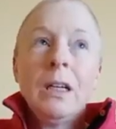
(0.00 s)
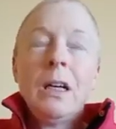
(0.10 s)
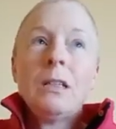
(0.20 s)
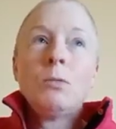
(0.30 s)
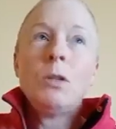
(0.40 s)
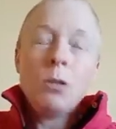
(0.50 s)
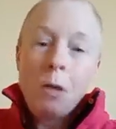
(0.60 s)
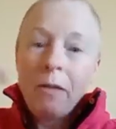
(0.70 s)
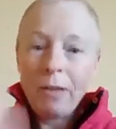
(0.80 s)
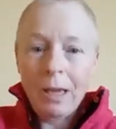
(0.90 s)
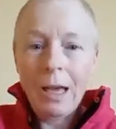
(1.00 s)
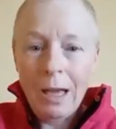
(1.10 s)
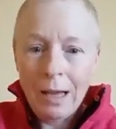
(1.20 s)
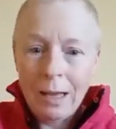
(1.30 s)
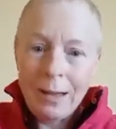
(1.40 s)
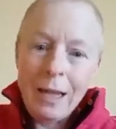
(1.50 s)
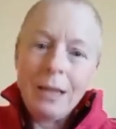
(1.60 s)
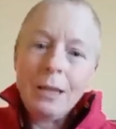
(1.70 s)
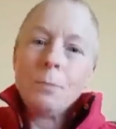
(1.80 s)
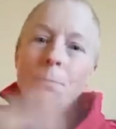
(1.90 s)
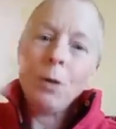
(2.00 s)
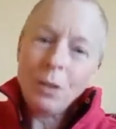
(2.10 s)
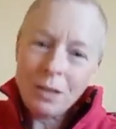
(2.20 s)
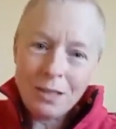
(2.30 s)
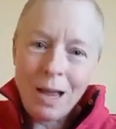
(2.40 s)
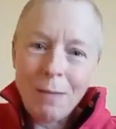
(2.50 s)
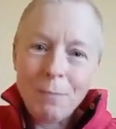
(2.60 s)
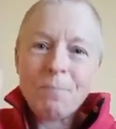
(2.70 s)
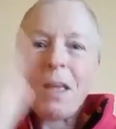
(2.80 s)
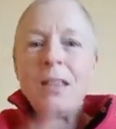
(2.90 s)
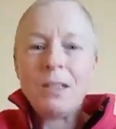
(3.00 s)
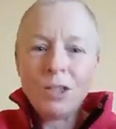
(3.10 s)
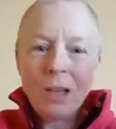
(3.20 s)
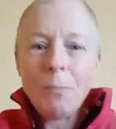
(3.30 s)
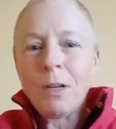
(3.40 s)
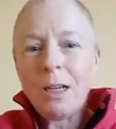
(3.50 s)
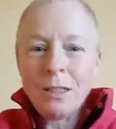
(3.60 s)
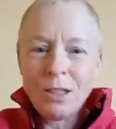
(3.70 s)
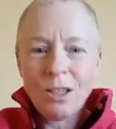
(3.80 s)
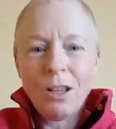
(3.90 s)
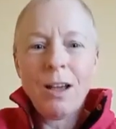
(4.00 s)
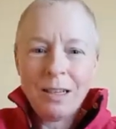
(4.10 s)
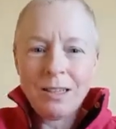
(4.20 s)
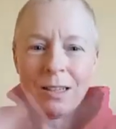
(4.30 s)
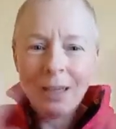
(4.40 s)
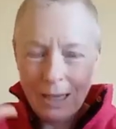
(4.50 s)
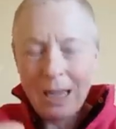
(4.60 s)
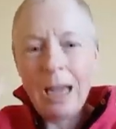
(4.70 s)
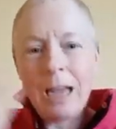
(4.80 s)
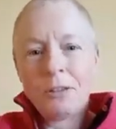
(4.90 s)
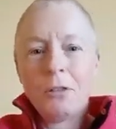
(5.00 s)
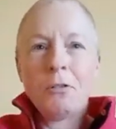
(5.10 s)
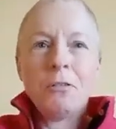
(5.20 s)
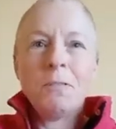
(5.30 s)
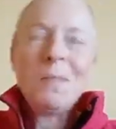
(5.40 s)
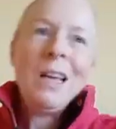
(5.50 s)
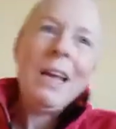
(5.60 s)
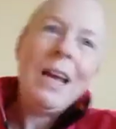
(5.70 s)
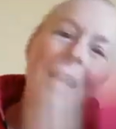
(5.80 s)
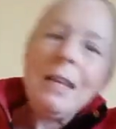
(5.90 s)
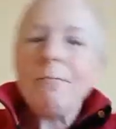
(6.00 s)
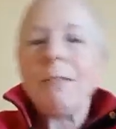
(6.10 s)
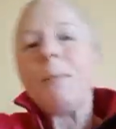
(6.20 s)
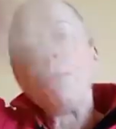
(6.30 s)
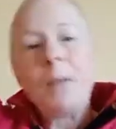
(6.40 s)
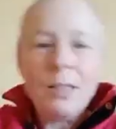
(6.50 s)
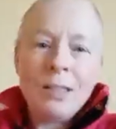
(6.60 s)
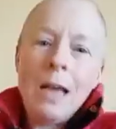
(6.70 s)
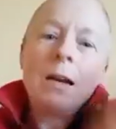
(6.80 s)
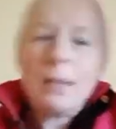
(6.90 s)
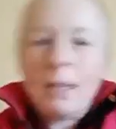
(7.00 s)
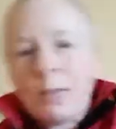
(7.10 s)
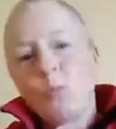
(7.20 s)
It's where you have a car and its bonnet's up and there's somebody inside it. It's like a cartoon and they're ripping bits out and there's